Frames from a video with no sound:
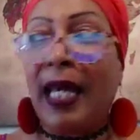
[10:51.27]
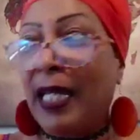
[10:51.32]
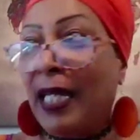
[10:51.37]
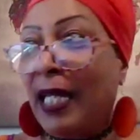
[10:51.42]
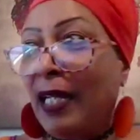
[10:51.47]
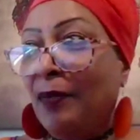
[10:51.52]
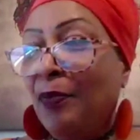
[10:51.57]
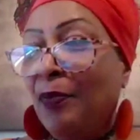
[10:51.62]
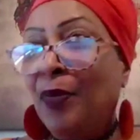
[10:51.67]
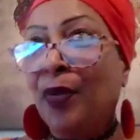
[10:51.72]

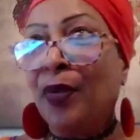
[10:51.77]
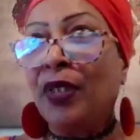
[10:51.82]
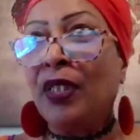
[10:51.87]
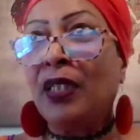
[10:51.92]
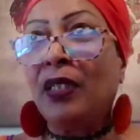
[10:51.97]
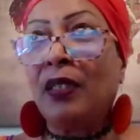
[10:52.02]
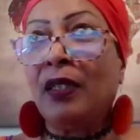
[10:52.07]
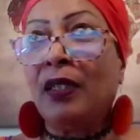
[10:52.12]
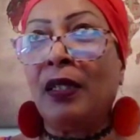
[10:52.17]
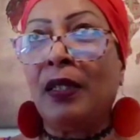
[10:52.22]
and then
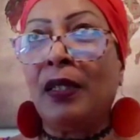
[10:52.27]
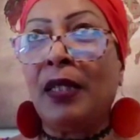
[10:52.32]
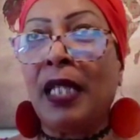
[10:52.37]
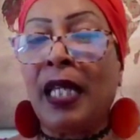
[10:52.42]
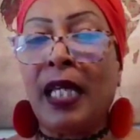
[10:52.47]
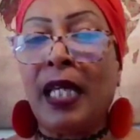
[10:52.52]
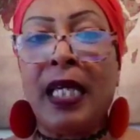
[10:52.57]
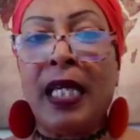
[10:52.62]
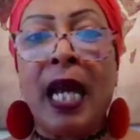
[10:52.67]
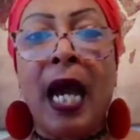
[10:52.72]
put
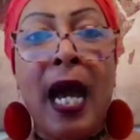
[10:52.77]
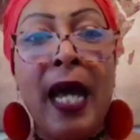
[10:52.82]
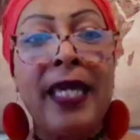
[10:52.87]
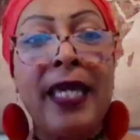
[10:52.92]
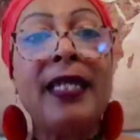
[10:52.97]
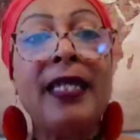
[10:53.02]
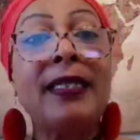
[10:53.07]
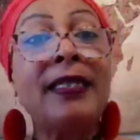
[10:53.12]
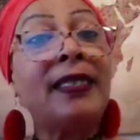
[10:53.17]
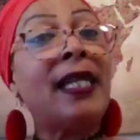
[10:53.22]
the
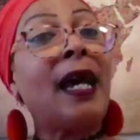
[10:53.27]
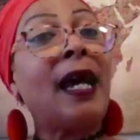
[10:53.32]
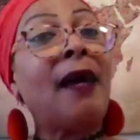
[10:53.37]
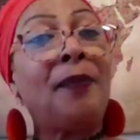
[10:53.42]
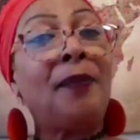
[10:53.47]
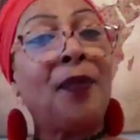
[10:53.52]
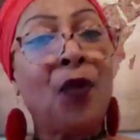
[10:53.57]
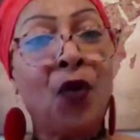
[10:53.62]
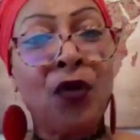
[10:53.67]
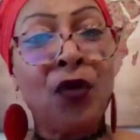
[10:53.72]
iron
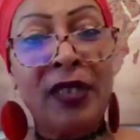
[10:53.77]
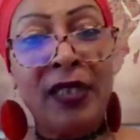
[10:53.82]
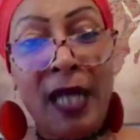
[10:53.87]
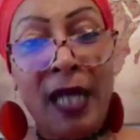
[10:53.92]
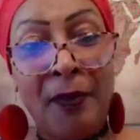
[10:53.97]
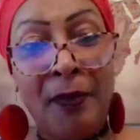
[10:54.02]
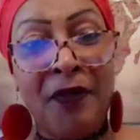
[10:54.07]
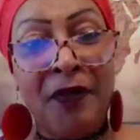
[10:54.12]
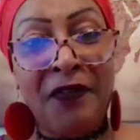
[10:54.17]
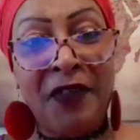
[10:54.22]
top on
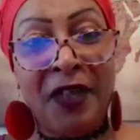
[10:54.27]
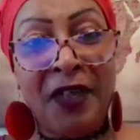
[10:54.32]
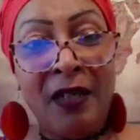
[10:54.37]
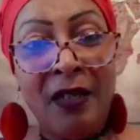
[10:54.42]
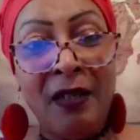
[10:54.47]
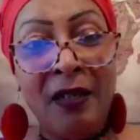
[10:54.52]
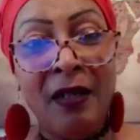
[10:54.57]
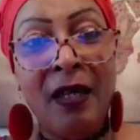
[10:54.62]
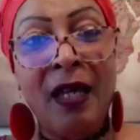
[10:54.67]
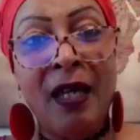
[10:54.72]
top of
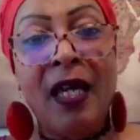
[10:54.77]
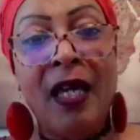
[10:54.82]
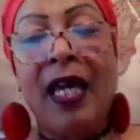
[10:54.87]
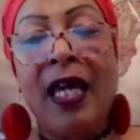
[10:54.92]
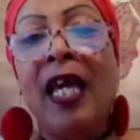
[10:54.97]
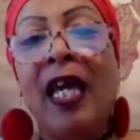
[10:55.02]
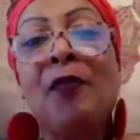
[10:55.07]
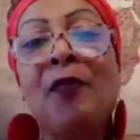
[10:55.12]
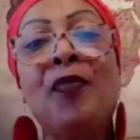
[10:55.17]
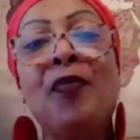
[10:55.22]
it
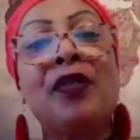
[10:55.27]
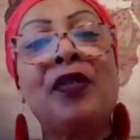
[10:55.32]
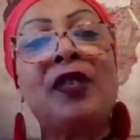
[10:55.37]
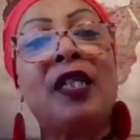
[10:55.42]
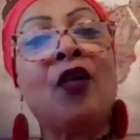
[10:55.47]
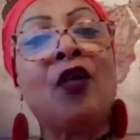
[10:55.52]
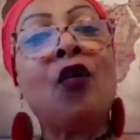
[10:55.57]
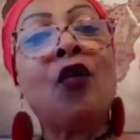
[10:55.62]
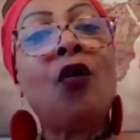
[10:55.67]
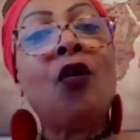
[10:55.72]
and
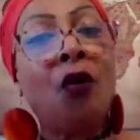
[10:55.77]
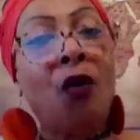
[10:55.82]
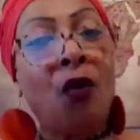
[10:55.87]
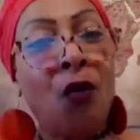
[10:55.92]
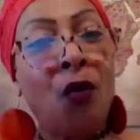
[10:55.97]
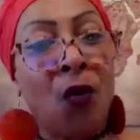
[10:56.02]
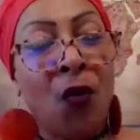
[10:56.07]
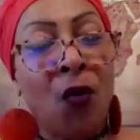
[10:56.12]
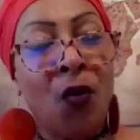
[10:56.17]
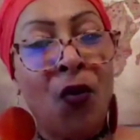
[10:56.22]
put the
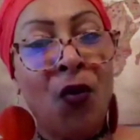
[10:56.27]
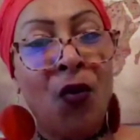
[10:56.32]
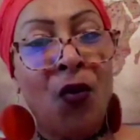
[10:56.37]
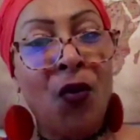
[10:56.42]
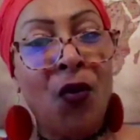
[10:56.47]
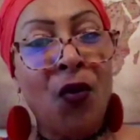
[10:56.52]
coal